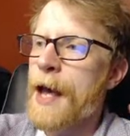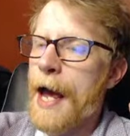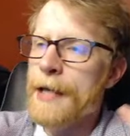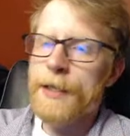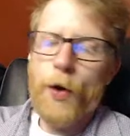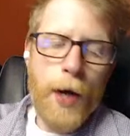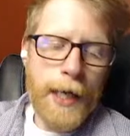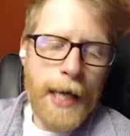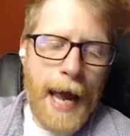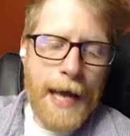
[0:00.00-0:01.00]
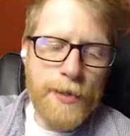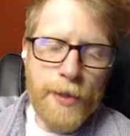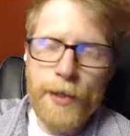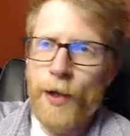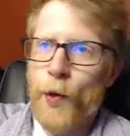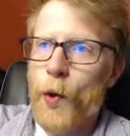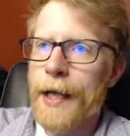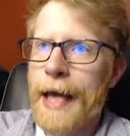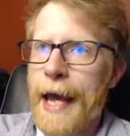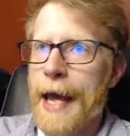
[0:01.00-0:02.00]
as quick as you
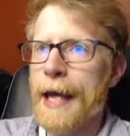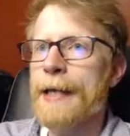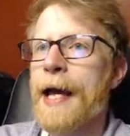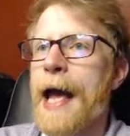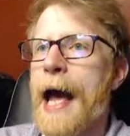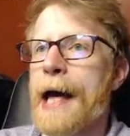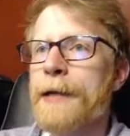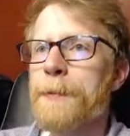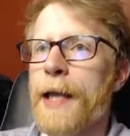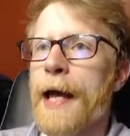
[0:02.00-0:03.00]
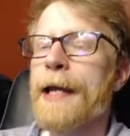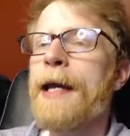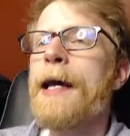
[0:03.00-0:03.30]
can. How to play.